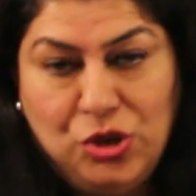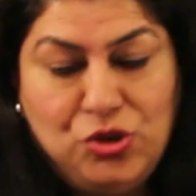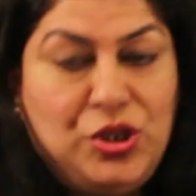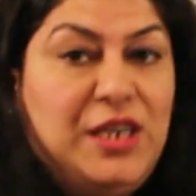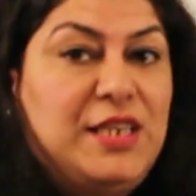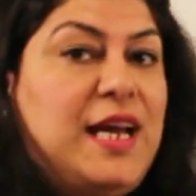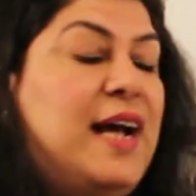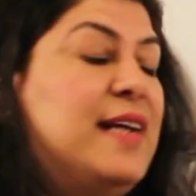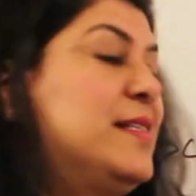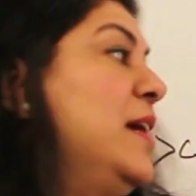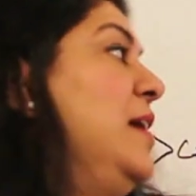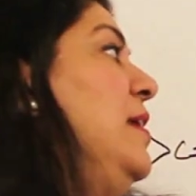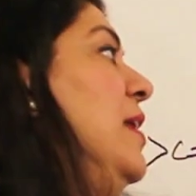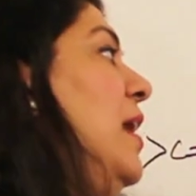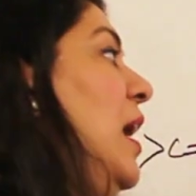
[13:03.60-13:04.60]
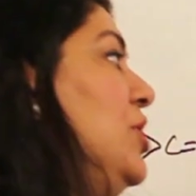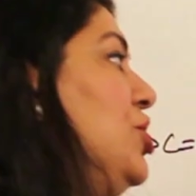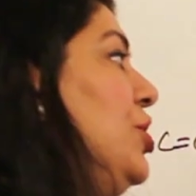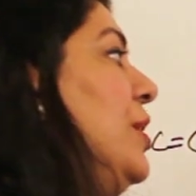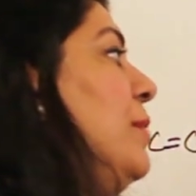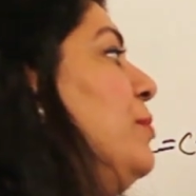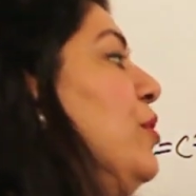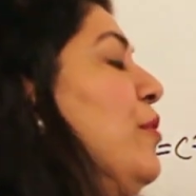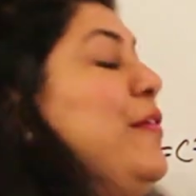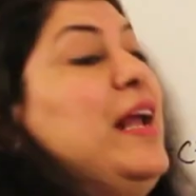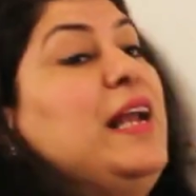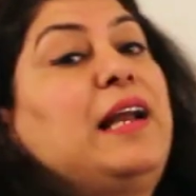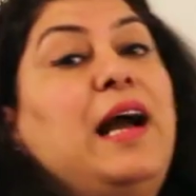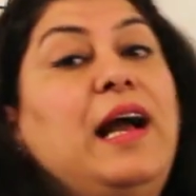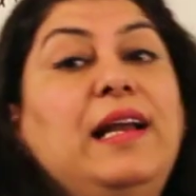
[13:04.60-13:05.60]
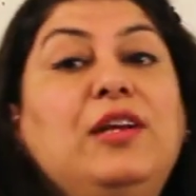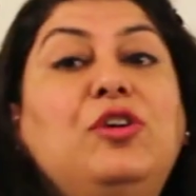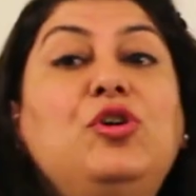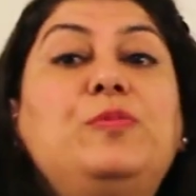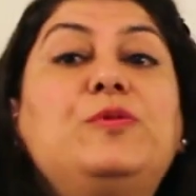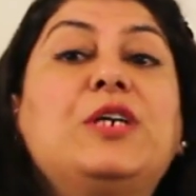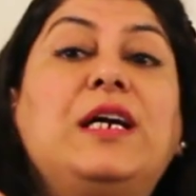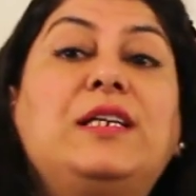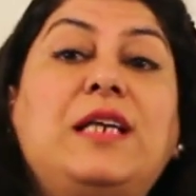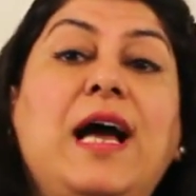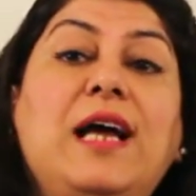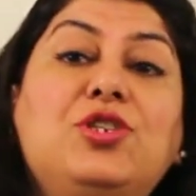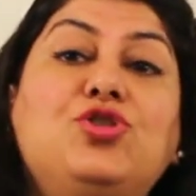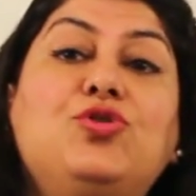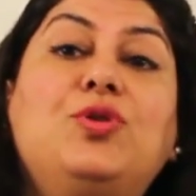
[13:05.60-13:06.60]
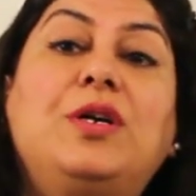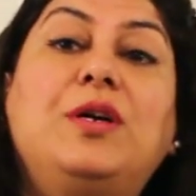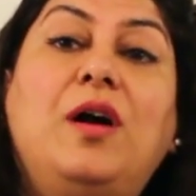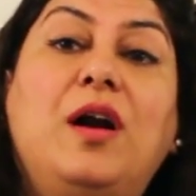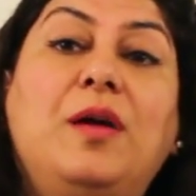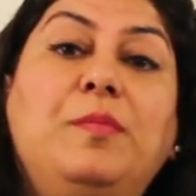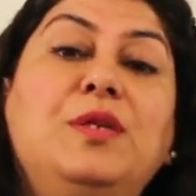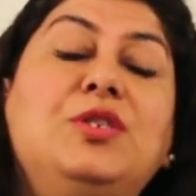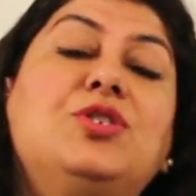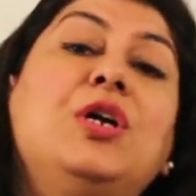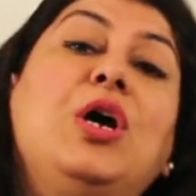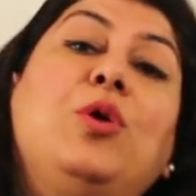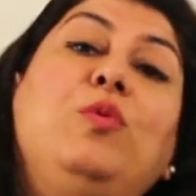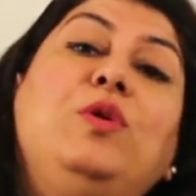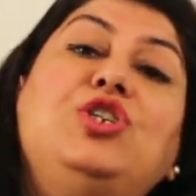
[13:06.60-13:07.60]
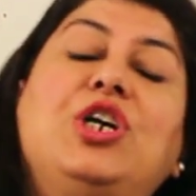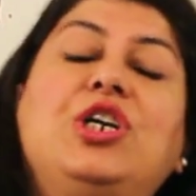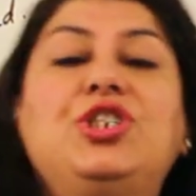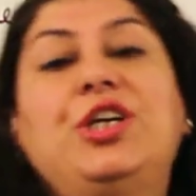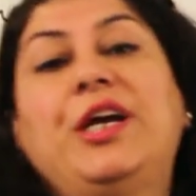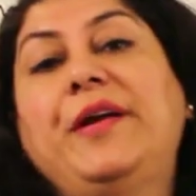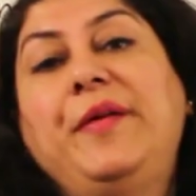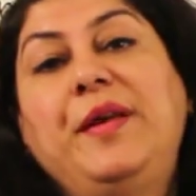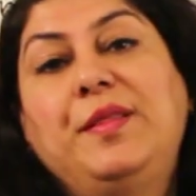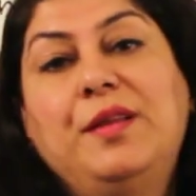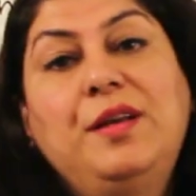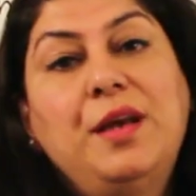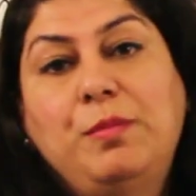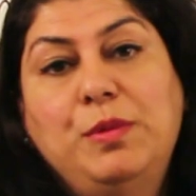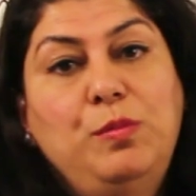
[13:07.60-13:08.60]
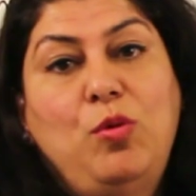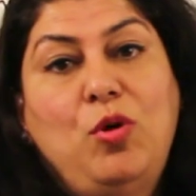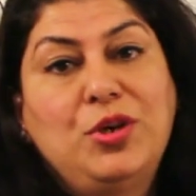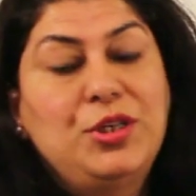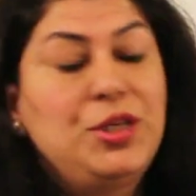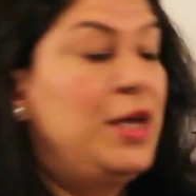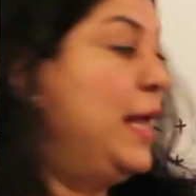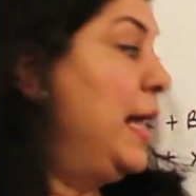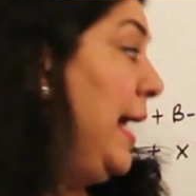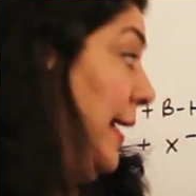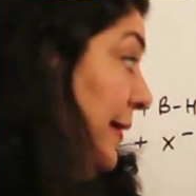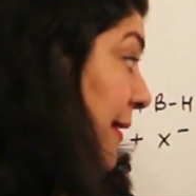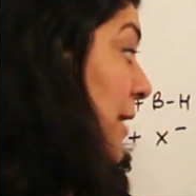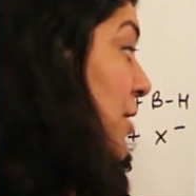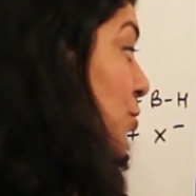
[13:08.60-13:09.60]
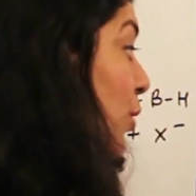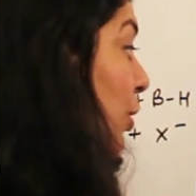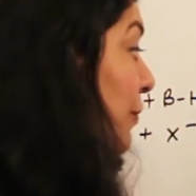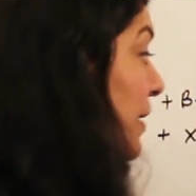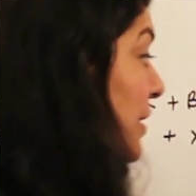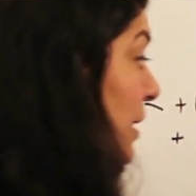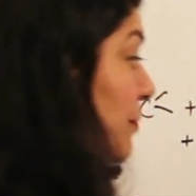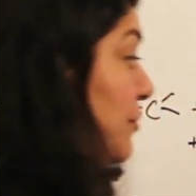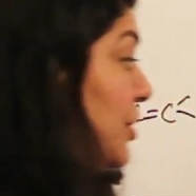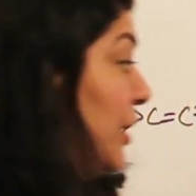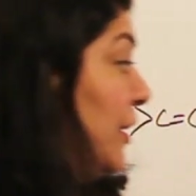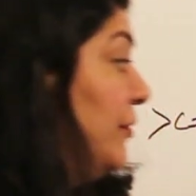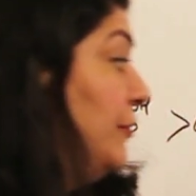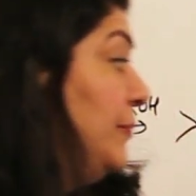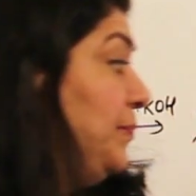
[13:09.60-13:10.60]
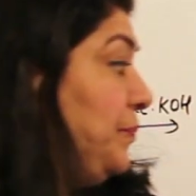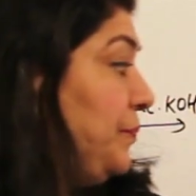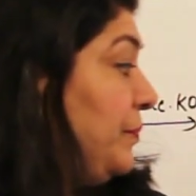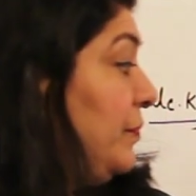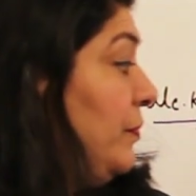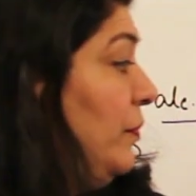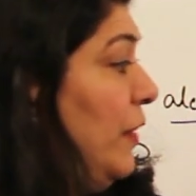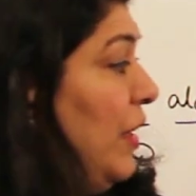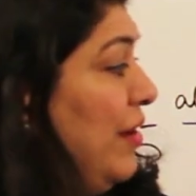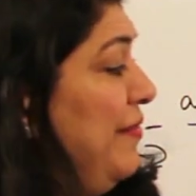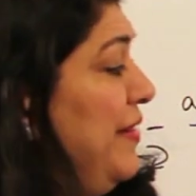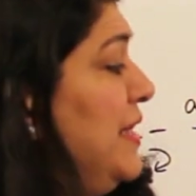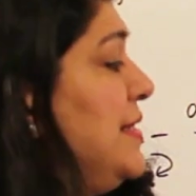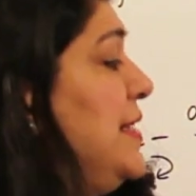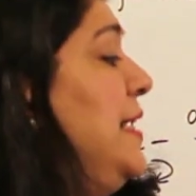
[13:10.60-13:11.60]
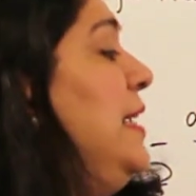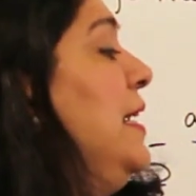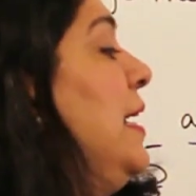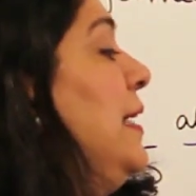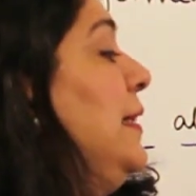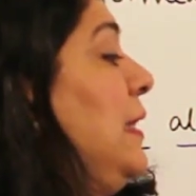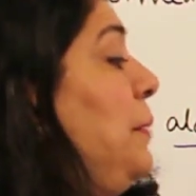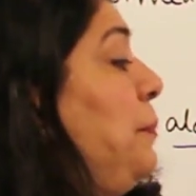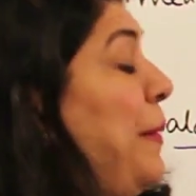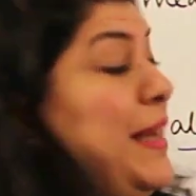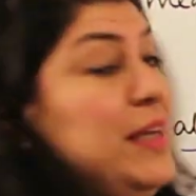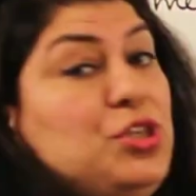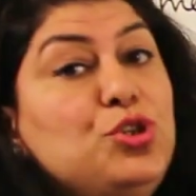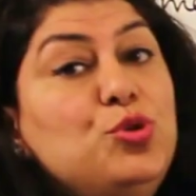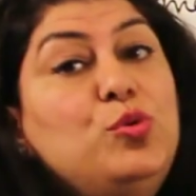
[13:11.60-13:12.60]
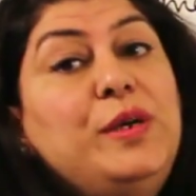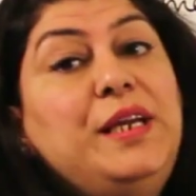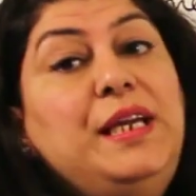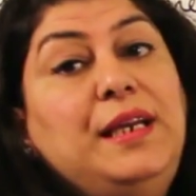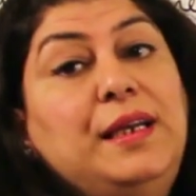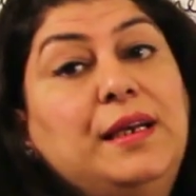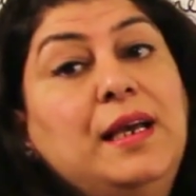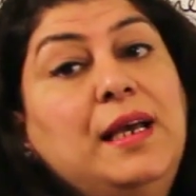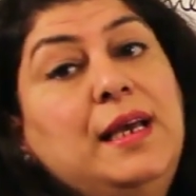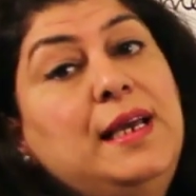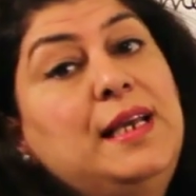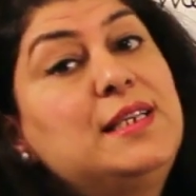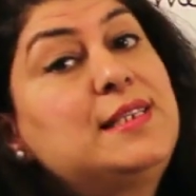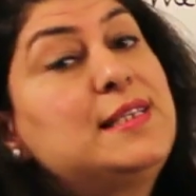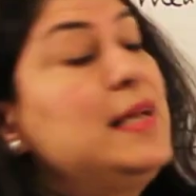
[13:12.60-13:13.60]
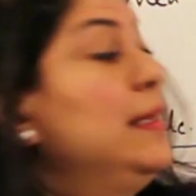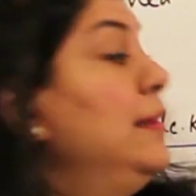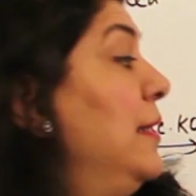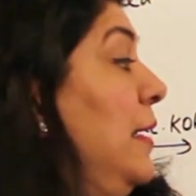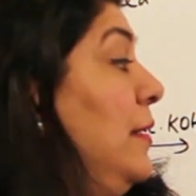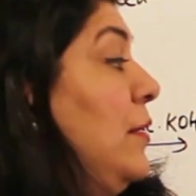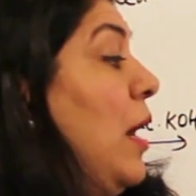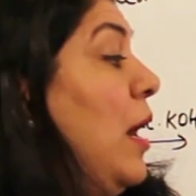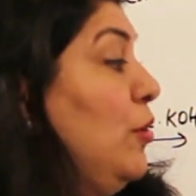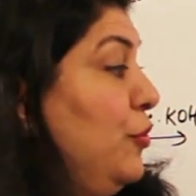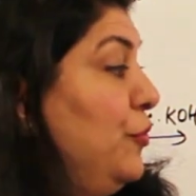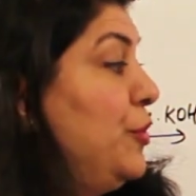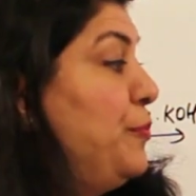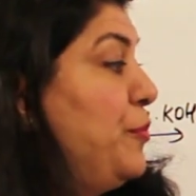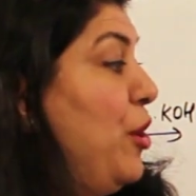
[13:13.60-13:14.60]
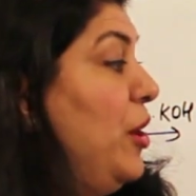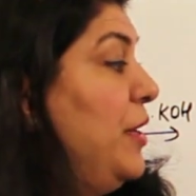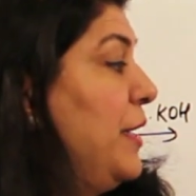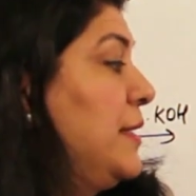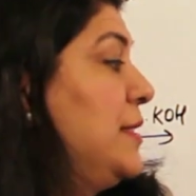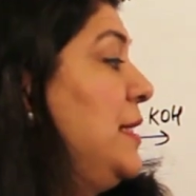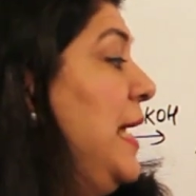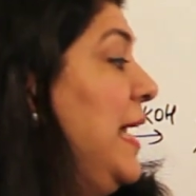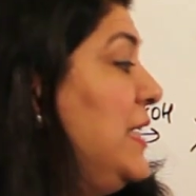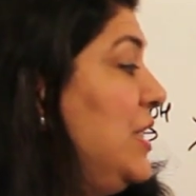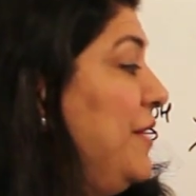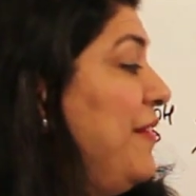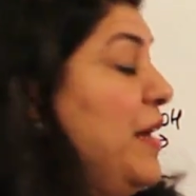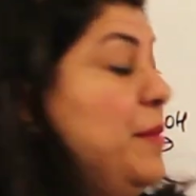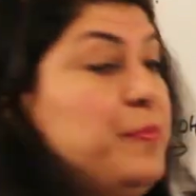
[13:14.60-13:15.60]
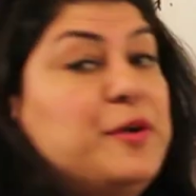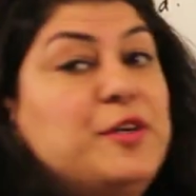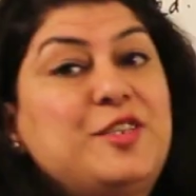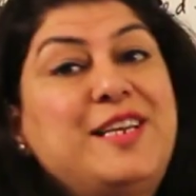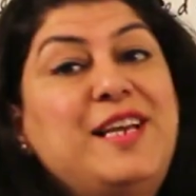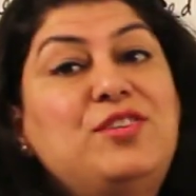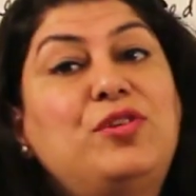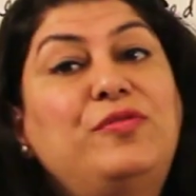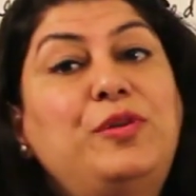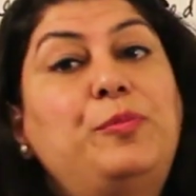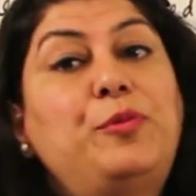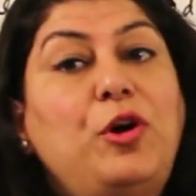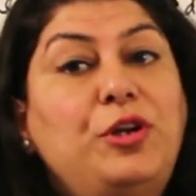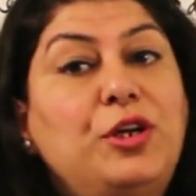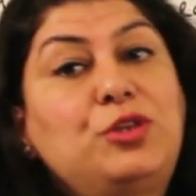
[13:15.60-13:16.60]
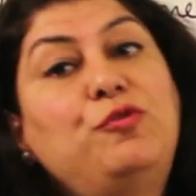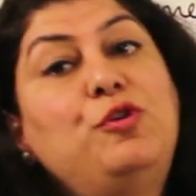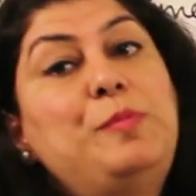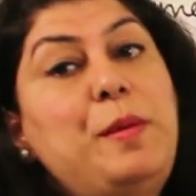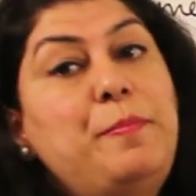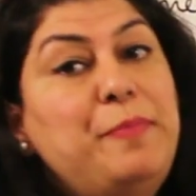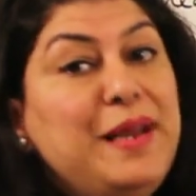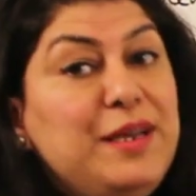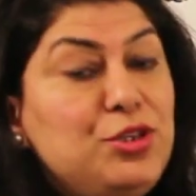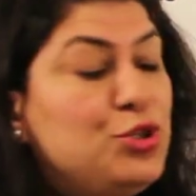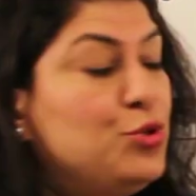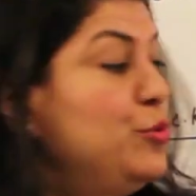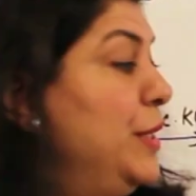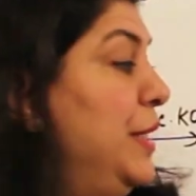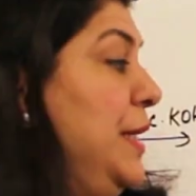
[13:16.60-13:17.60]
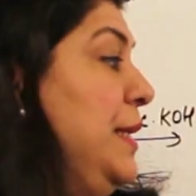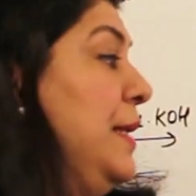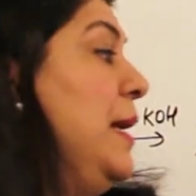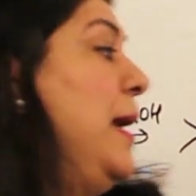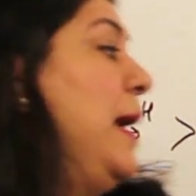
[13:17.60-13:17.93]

So, it has a larger number of alkyl groups attached to the carbons which are sharing the double bond. And that is what we observe. We see that pent-2-ene is, out of the products, 81% of the product would be pent-2-ene